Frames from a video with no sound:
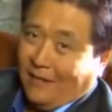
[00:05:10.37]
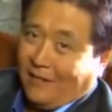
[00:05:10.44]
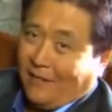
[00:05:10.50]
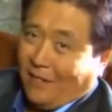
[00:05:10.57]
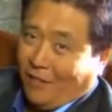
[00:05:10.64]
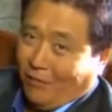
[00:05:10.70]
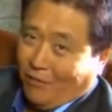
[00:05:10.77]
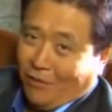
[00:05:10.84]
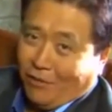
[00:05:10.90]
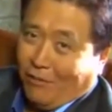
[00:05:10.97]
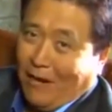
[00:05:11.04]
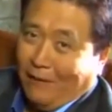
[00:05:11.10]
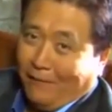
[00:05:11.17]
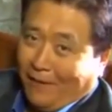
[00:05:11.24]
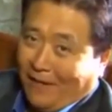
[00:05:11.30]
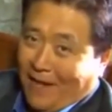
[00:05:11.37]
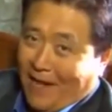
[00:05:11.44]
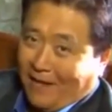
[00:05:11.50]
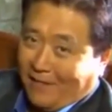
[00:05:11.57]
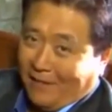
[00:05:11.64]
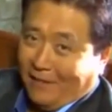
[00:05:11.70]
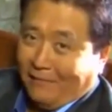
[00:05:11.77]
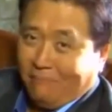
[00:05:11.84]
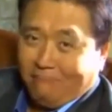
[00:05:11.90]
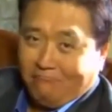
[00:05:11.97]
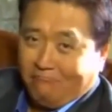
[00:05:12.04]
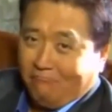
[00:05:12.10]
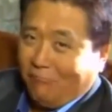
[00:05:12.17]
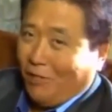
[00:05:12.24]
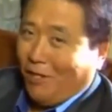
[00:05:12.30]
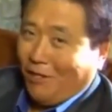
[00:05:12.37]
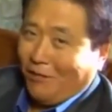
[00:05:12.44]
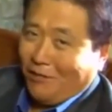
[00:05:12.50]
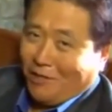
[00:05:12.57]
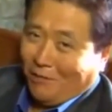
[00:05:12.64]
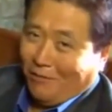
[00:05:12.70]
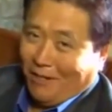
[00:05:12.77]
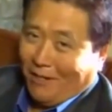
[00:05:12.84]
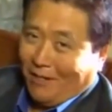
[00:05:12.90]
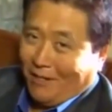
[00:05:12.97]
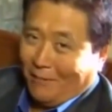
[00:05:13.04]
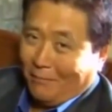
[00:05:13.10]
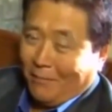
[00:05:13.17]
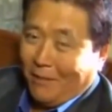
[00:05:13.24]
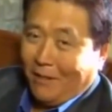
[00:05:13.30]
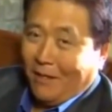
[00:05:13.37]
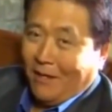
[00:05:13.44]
let's say you're in a traffic accident, there goes your income.